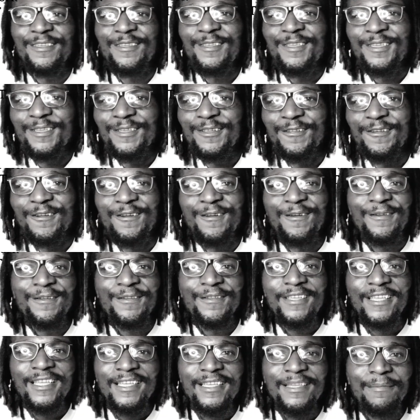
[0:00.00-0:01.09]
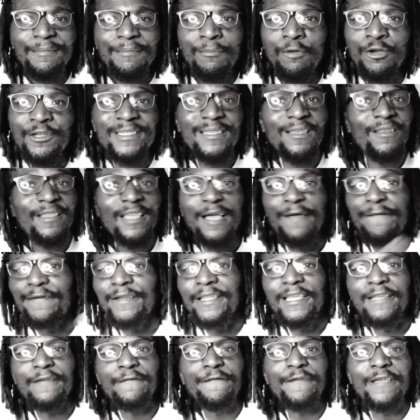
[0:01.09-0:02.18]
you know. Most South
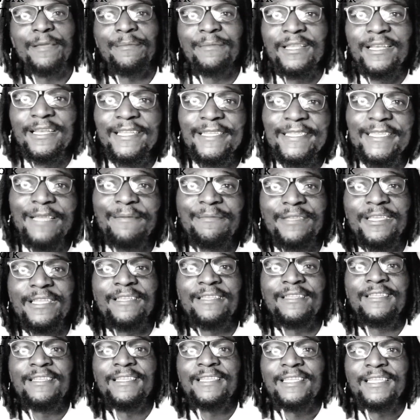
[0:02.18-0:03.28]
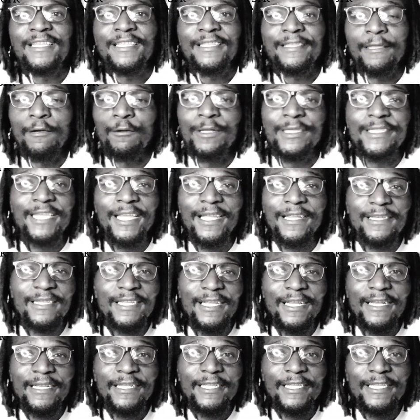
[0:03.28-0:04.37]
African families, I mean, they were
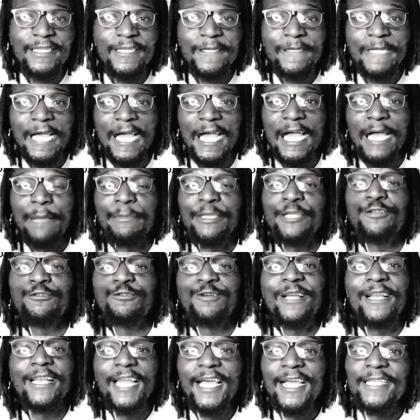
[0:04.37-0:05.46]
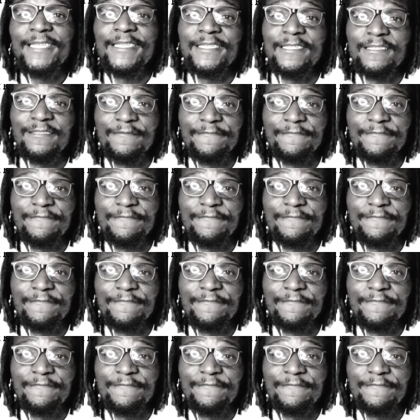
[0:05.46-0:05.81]
technically middle class.